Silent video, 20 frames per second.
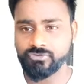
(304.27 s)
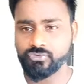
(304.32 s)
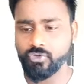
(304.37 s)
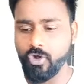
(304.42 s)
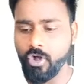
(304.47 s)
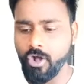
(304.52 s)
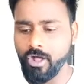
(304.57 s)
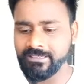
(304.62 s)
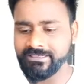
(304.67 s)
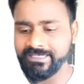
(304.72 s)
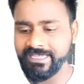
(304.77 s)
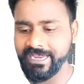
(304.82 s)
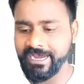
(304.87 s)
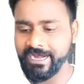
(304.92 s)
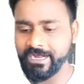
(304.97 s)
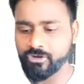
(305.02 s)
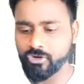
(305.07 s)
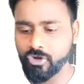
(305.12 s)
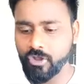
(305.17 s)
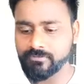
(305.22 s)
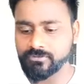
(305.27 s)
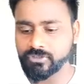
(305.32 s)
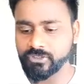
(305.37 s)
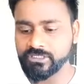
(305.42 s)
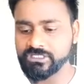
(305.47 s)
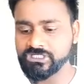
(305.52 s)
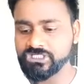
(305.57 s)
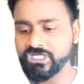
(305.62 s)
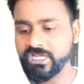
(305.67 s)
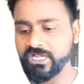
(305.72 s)
so all the airdrops you
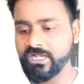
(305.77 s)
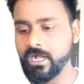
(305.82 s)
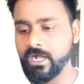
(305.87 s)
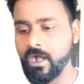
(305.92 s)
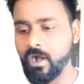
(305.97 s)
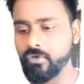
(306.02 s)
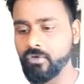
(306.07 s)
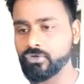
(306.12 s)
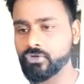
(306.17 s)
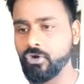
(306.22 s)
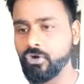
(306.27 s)
can check out